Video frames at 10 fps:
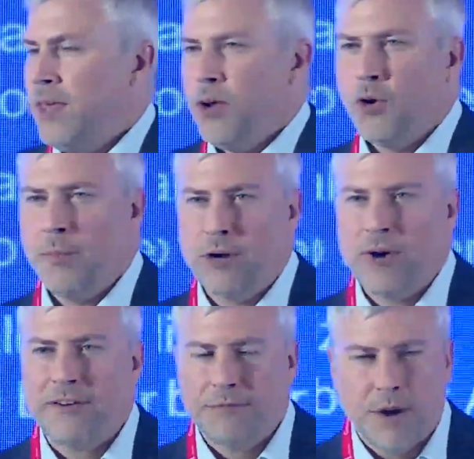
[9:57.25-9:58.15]
or my
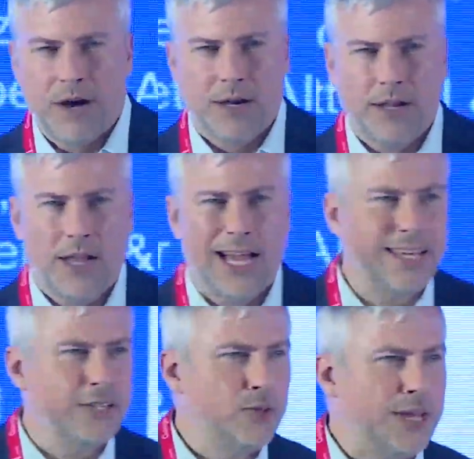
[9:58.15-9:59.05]
graph model, I
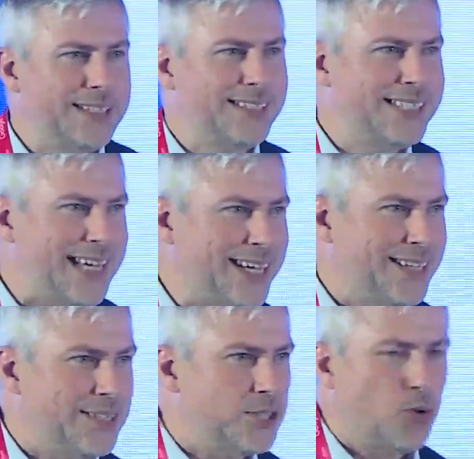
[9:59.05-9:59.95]
can do that in
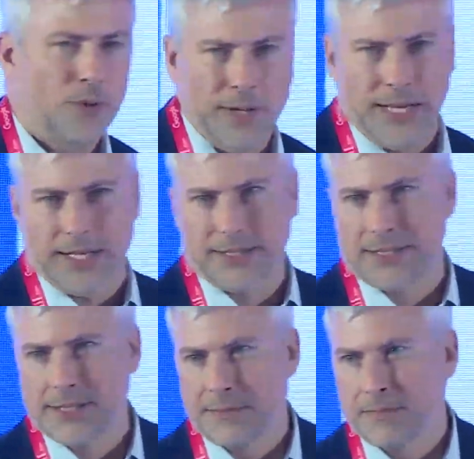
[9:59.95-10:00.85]
seconds or minutes.